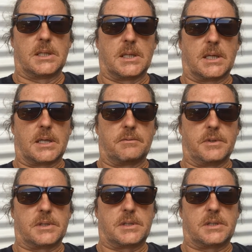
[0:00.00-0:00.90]
get out of
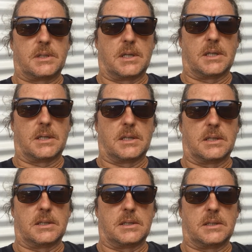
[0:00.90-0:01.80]
this
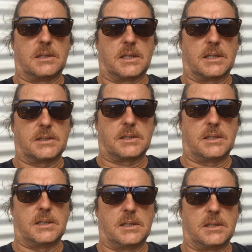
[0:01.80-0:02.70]

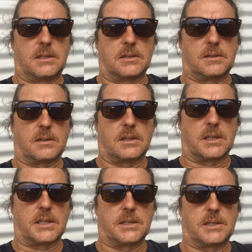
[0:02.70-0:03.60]
nasty
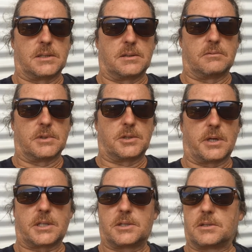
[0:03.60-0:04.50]
consolidation
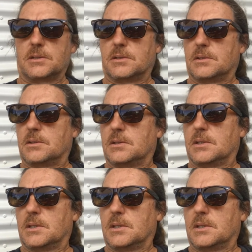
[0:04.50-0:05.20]
retraction